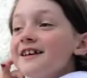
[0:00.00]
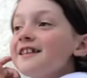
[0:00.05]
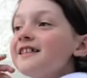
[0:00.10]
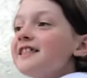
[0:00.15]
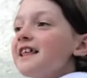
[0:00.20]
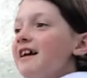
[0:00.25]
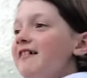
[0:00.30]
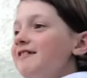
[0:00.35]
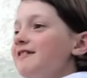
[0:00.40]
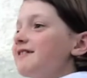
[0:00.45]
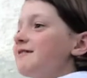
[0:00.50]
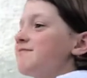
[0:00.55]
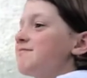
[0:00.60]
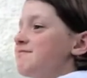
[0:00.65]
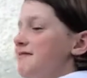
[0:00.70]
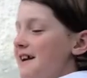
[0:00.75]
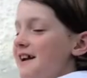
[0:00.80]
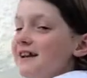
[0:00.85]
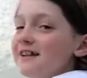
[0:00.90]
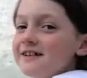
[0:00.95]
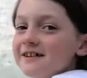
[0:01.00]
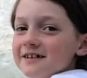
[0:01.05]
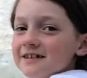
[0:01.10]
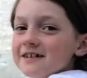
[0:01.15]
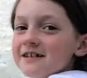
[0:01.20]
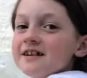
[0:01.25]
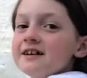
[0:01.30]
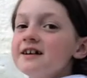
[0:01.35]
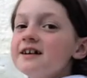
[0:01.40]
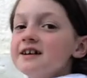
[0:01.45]
That was paint, because
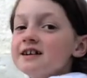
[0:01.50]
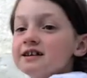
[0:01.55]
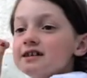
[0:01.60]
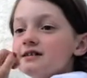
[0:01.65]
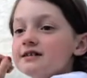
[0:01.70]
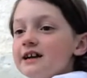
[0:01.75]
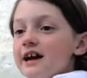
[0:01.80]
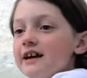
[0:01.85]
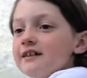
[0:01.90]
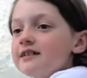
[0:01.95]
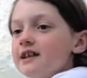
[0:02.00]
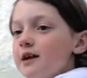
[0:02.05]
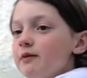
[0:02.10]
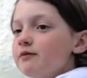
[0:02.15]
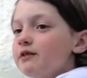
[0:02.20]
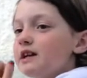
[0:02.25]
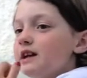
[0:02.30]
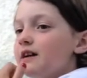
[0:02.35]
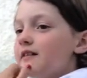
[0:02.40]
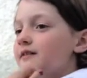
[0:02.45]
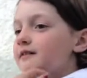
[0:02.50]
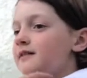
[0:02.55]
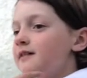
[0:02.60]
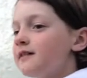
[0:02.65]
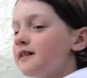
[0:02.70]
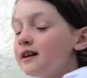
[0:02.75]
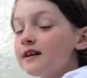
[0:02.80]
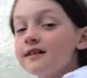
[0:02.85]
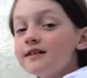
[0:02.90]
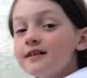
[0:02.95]
last time when I was
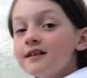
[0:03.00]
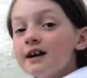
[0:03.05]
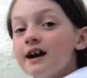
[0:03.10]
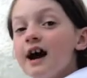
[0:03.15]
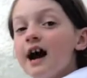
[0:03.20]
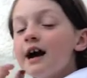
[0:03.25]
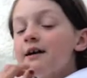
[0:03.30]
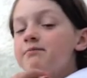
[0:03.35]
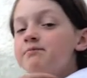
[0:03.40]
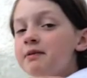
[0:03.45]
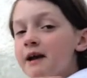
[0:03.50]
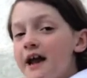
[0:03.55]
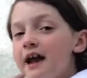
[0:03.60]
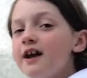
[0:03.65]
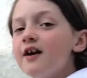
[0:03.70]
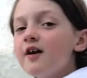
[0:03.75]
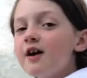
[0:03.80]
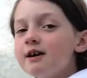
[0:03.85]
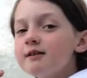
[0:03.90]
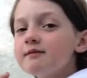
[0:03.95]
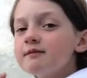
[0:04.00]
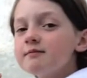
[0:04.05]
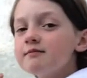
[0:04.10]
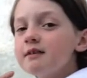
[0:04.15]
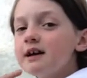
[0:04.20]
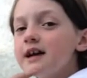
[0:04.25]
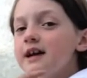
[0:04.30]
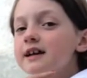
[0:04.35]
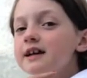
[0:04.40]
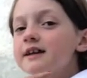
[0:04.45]
six, I paint on
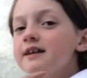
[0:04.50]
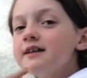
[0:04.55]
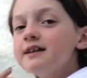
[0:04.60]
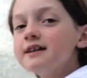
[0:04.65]
my